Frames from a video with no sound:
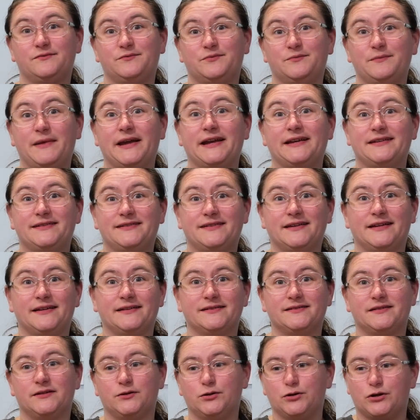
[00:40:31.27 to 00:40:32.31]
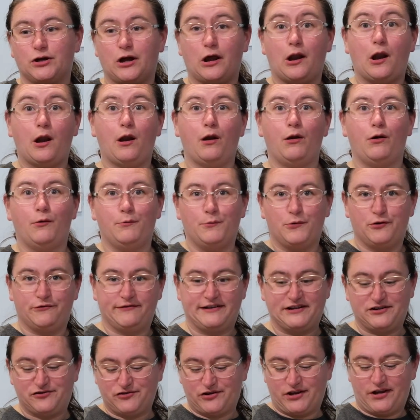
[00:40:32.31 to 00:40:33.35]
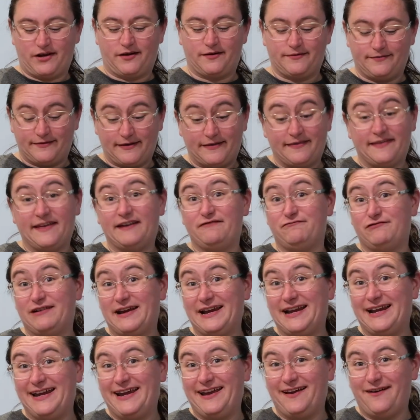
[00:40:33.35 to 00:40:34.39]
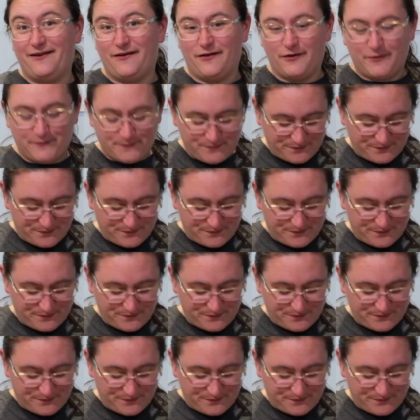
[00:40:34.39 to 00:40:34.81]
makes things look a lot more intricate than they really are.